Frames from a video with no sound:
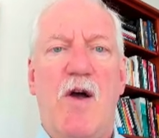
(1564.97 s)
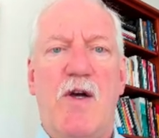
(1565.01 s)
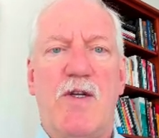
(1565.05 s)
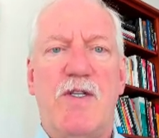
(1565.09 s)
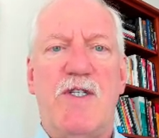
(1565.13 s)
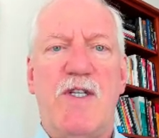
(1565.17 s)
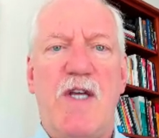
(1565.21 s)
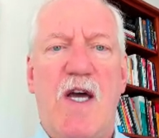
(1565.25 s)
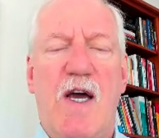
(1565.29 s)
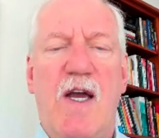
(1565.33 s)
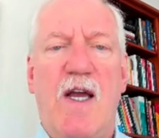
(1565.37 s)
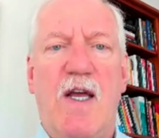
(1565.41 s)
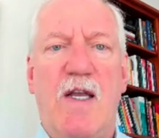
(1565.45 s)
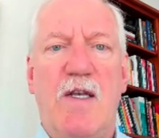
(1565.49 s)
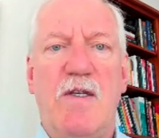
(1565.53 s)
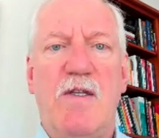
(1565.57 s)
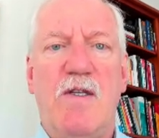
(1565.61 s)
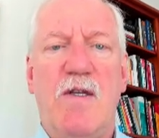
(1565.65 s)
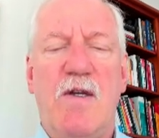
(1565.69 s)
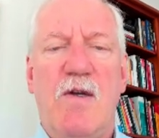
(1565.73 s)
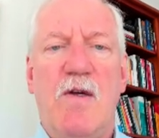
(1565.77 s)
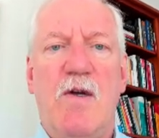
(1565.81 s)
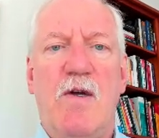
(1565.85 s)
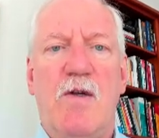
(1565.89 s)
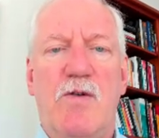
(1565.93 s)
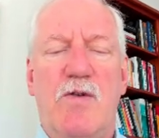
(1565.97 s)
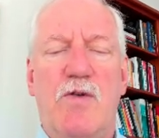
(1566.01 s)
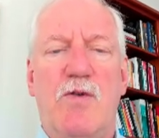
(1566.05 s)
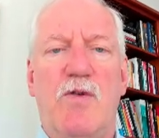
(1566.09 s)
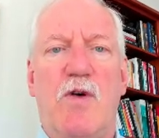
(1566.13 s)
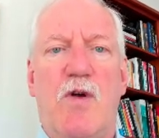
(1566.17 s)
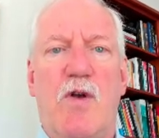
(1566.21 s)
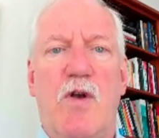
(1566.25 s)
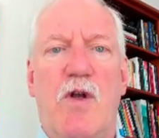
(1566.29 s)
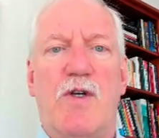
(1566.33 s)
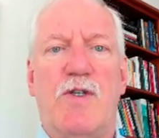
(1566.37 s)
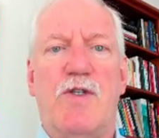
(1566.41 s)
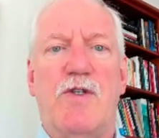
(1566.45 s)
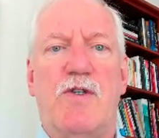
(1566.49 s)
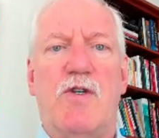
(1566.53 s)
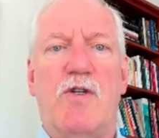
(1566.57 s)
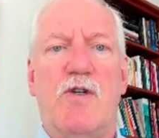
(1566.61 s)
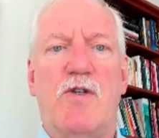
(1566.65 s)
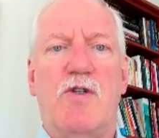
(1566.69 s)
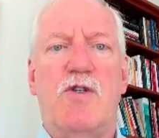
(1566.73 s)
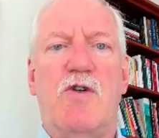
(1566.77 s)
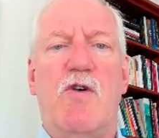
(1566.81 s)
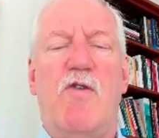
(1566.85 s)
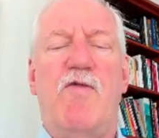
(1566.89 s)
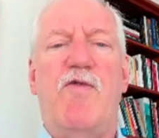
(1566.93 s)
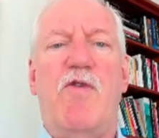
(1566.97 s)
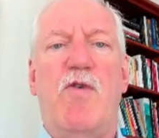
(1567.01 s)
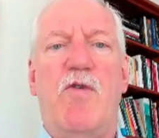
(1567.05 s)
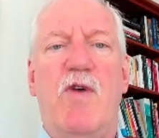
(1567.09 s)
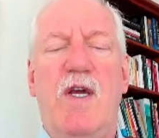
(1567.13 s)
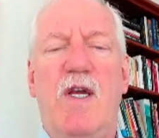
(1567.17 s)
assigned to the cluster. So for